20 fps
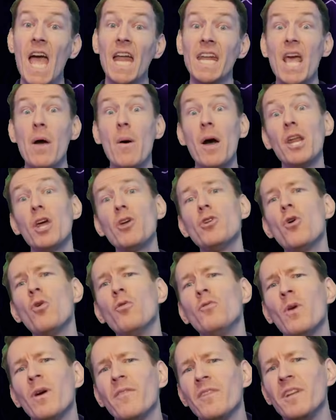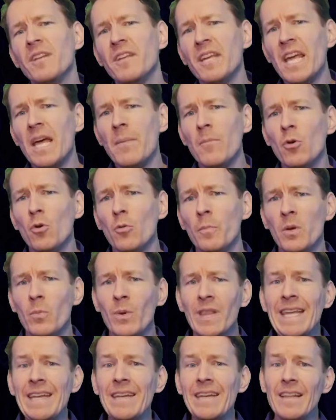Now, I don't know if you have a DM who'd be
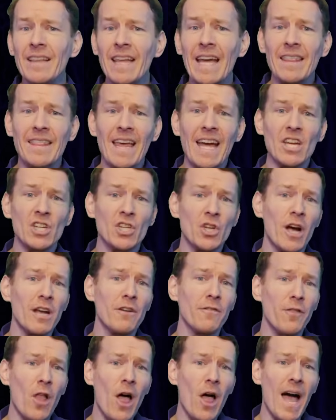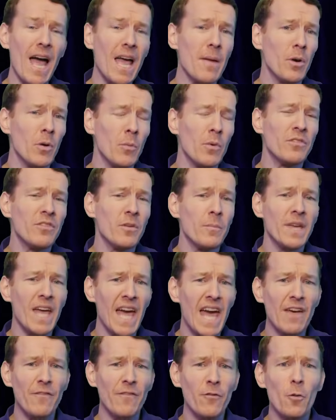willing to let that shite fly, but with some
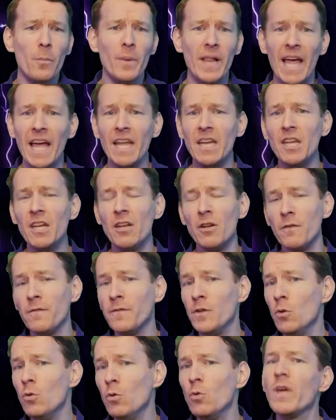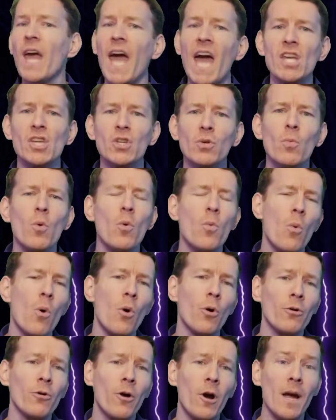careful planning and a few casual
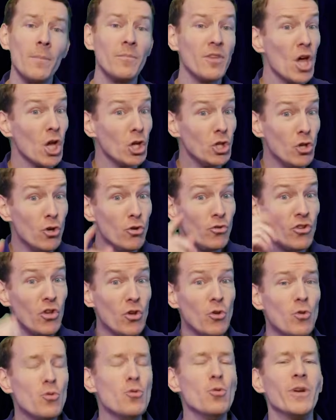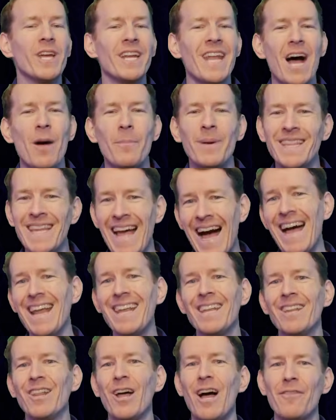war crimes, you too can now be the
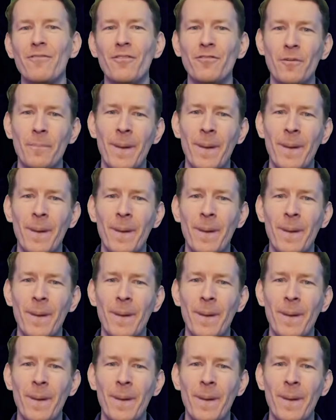unlife of a